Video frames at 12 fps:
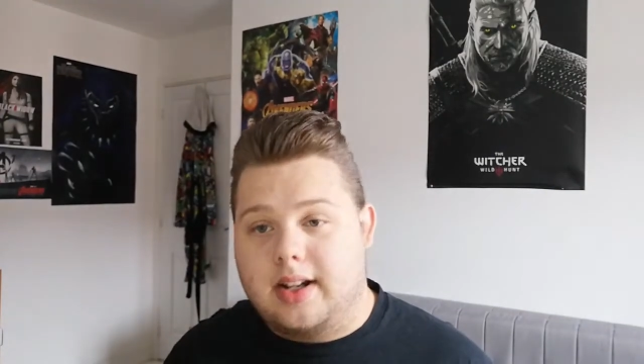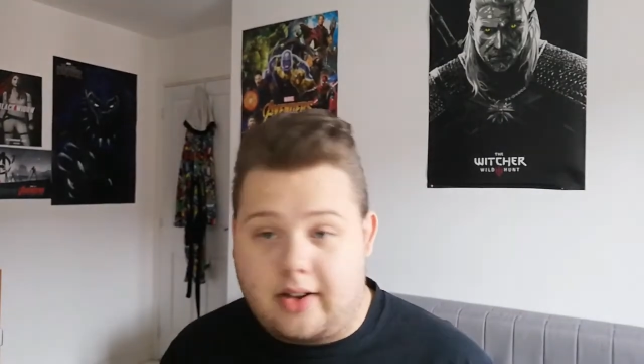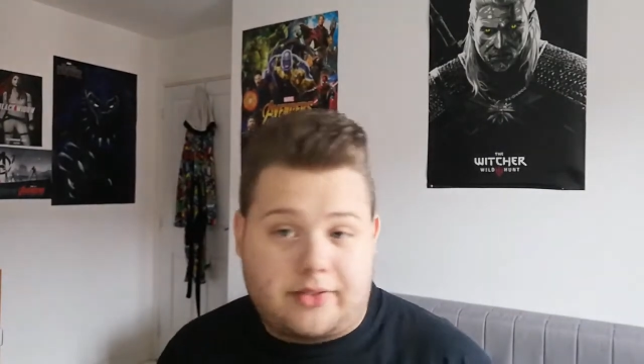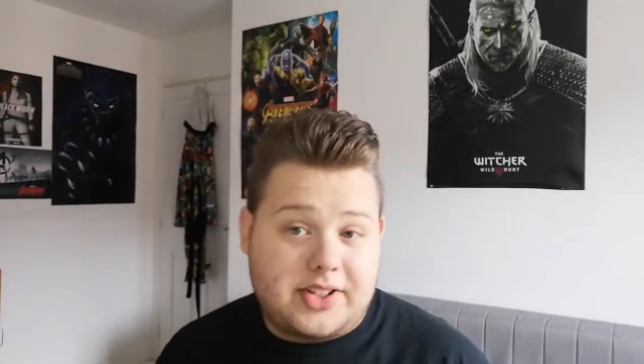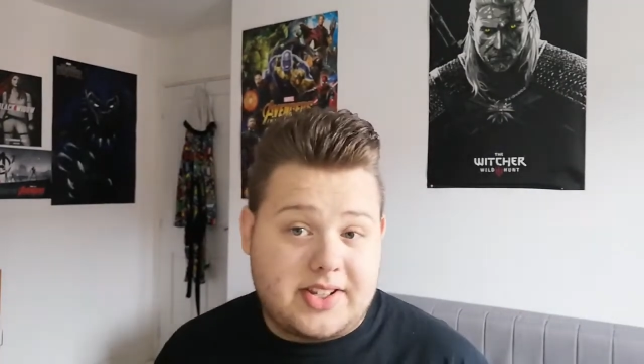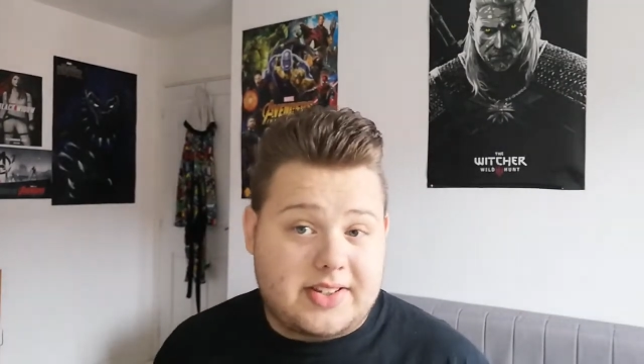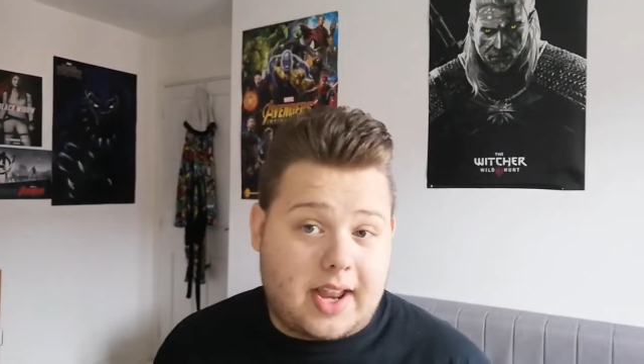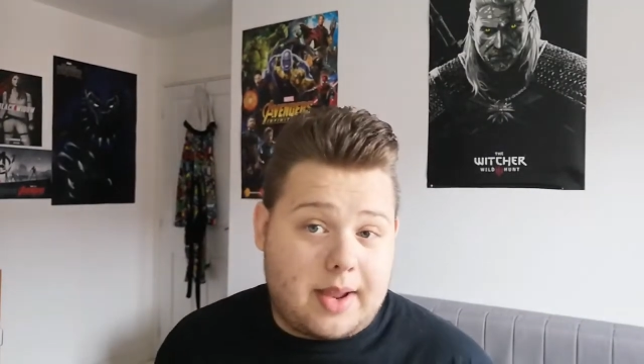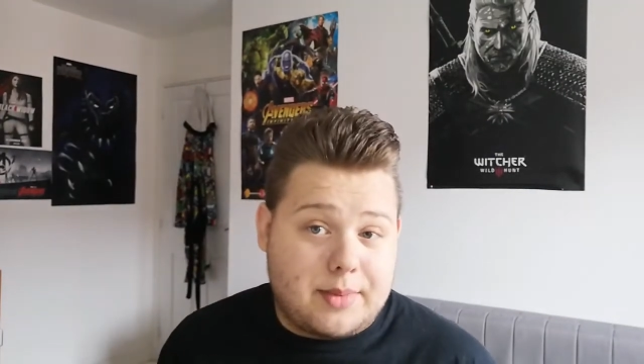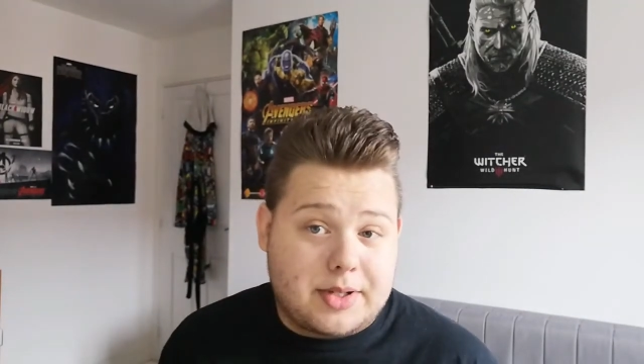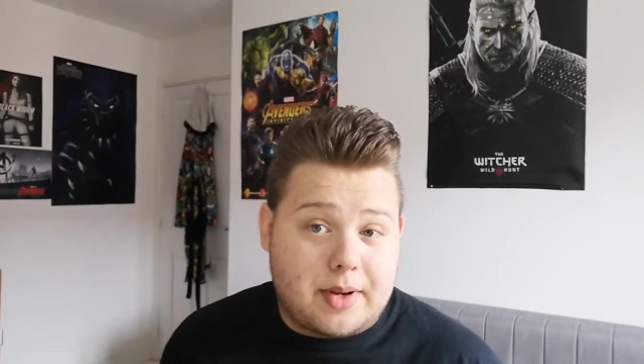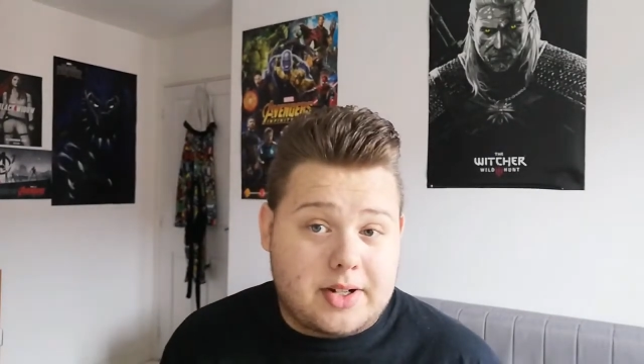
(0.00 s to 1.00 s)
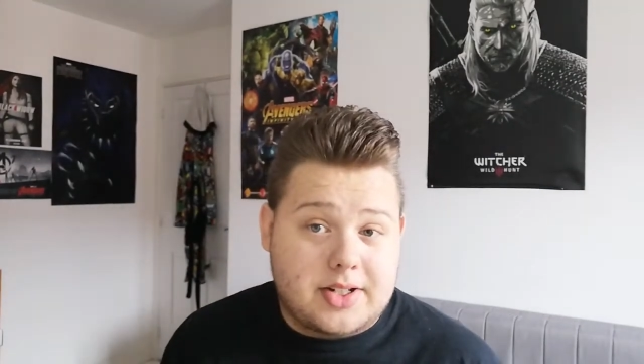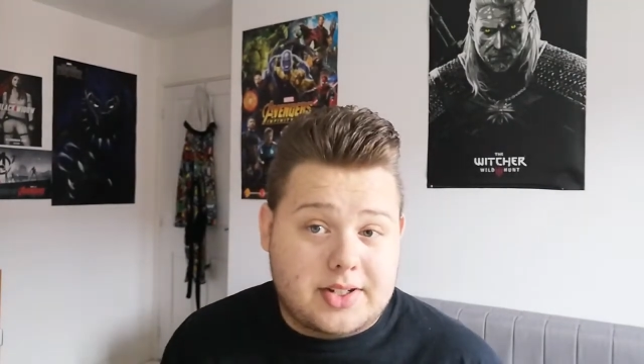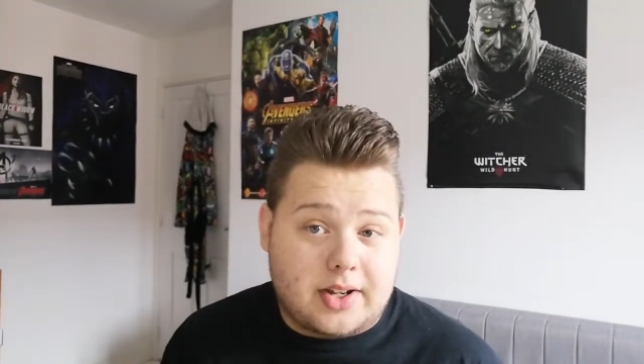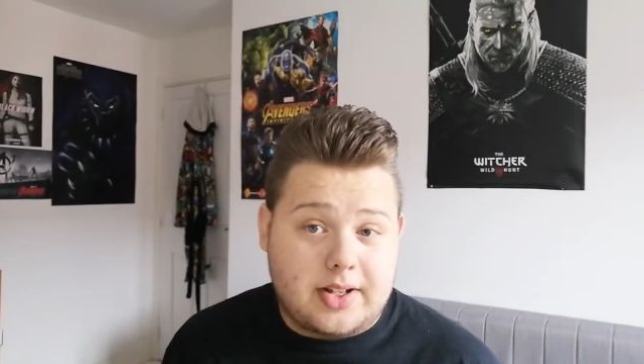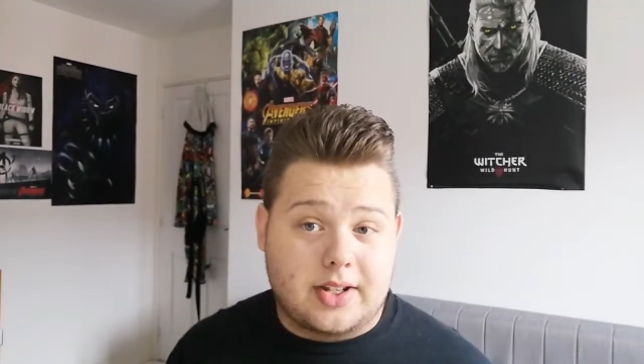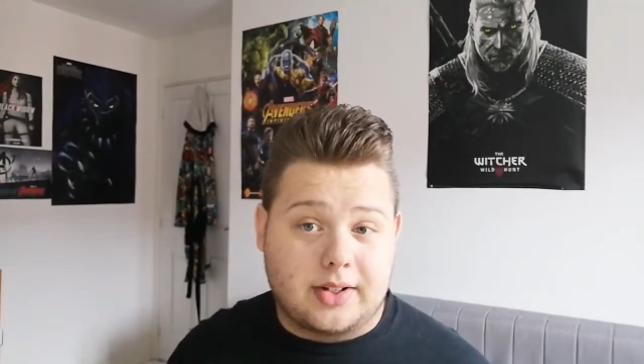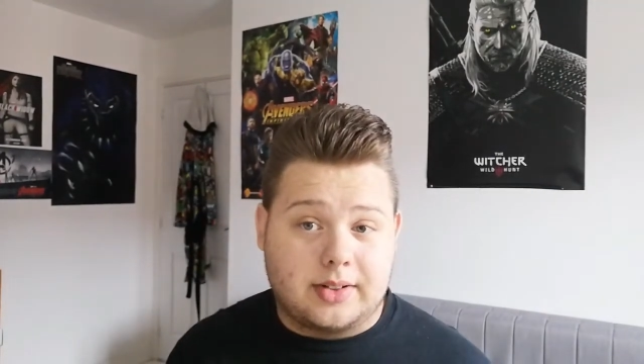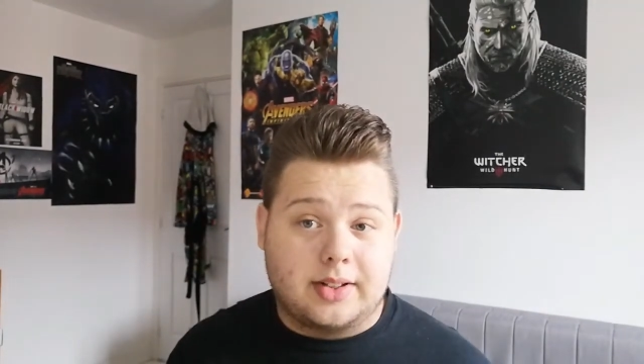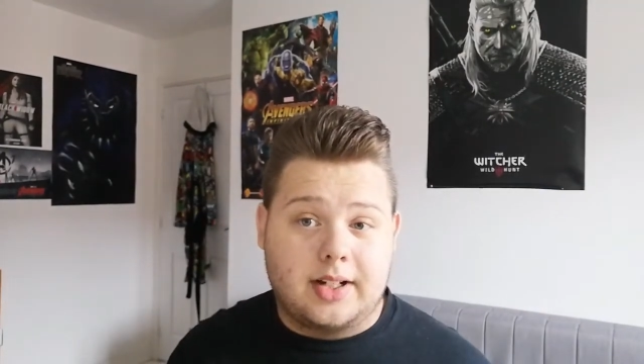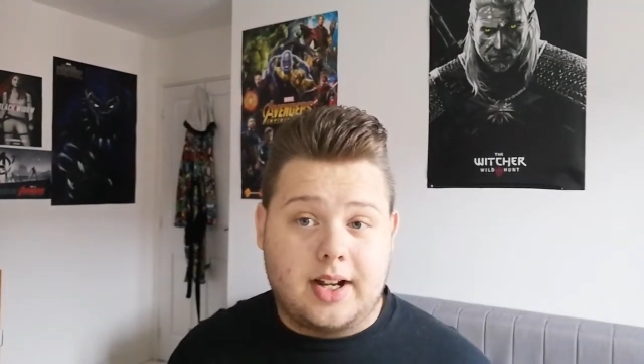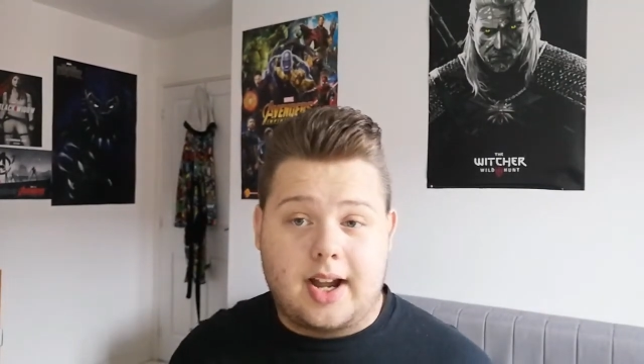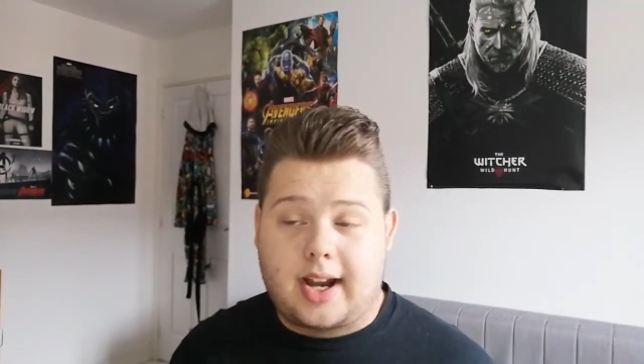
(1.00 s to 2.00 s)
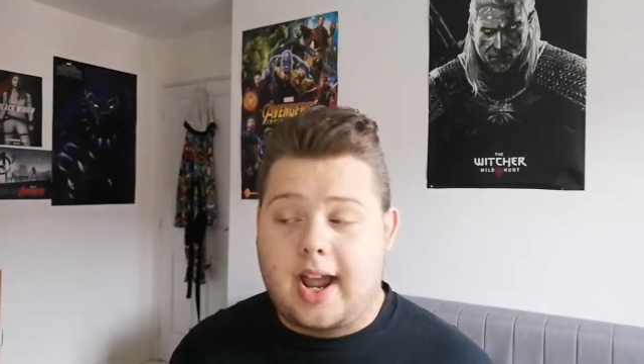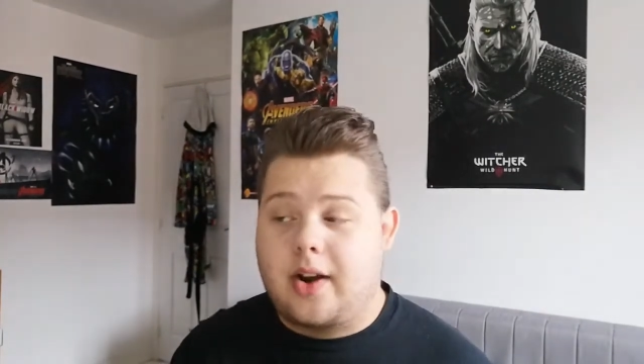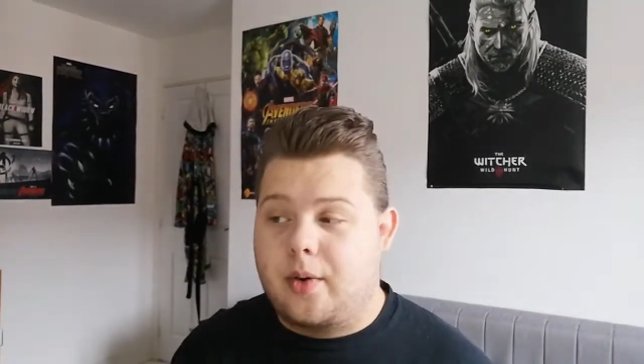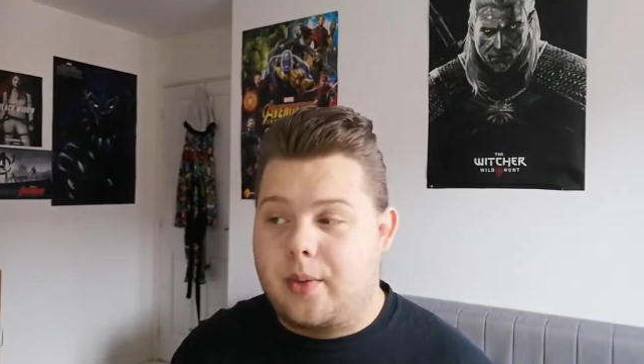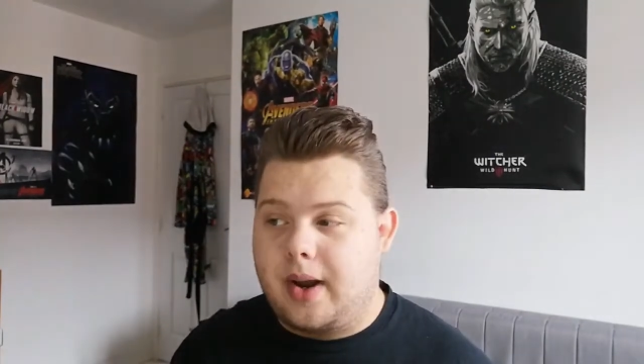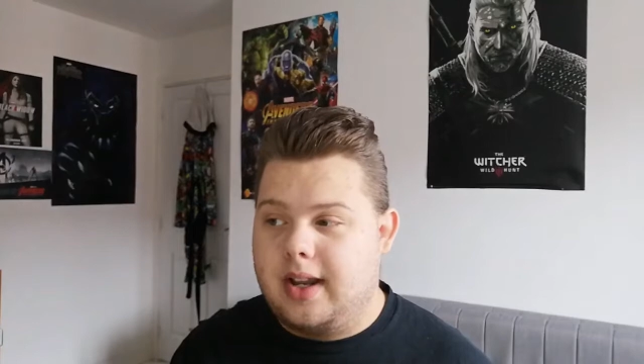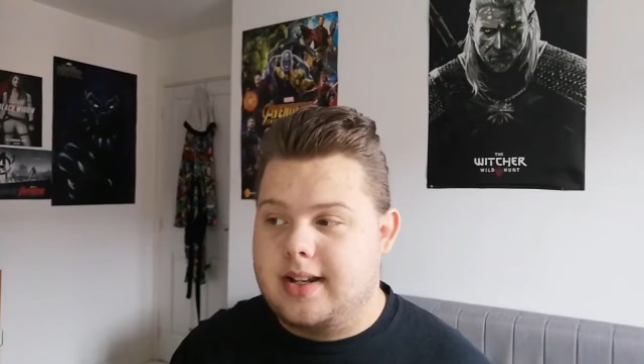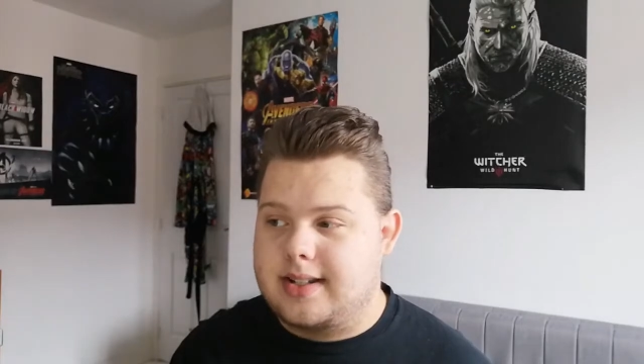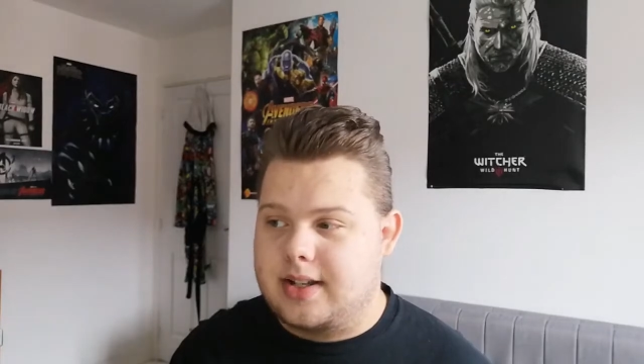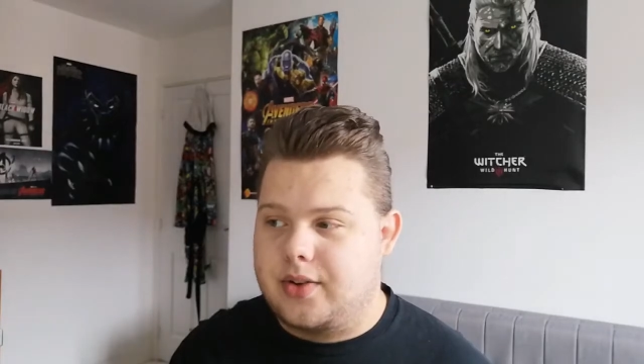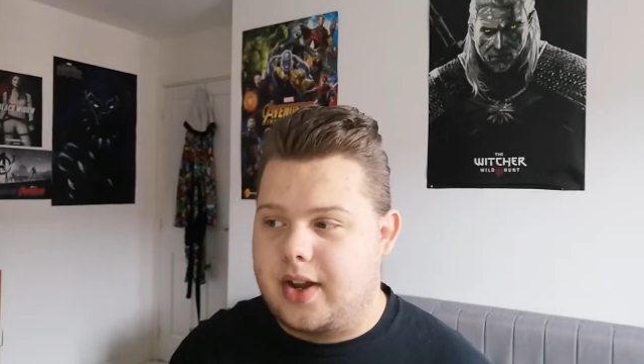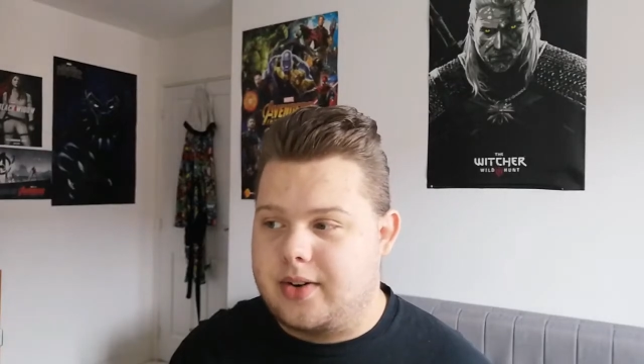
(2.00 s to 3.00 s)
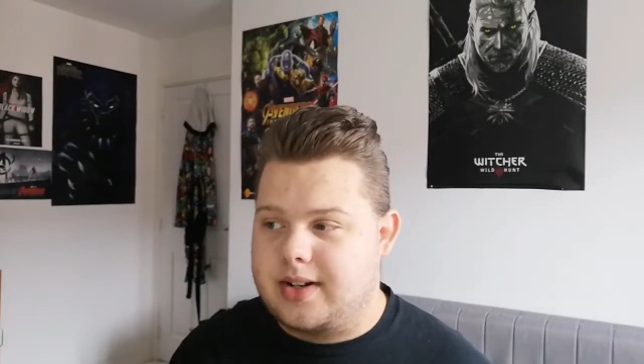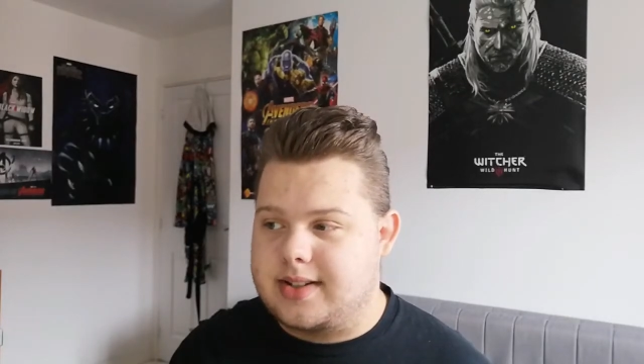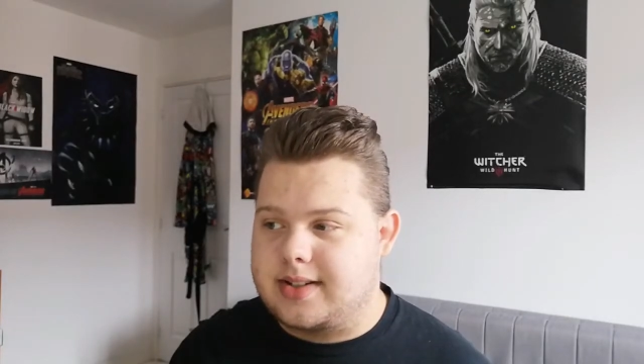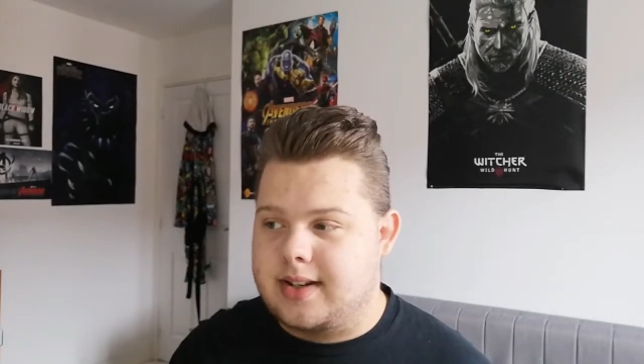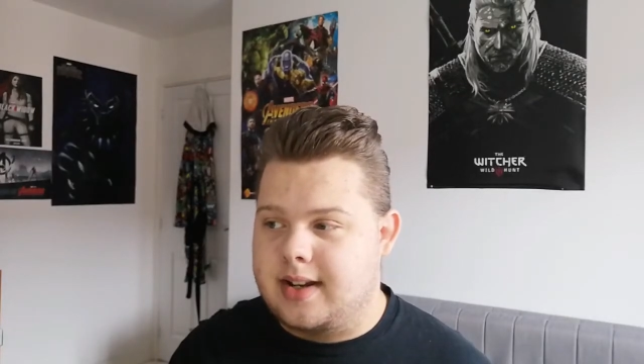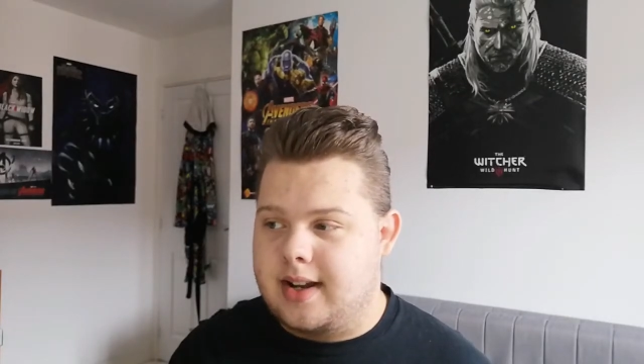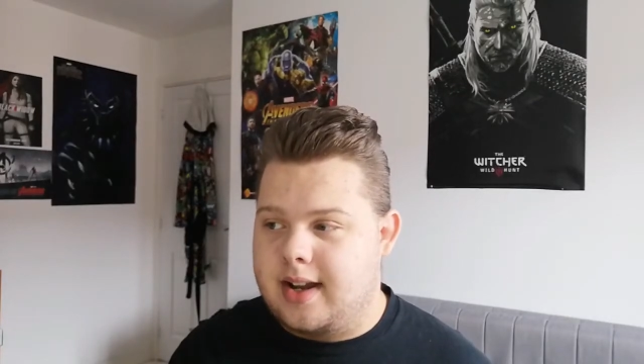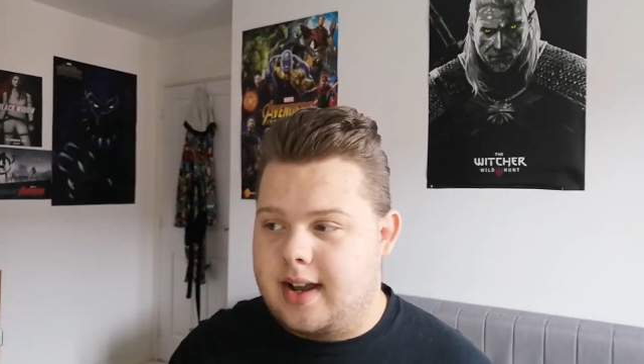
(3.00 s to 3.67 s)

loves this game as much as I do. I cannot wait until there is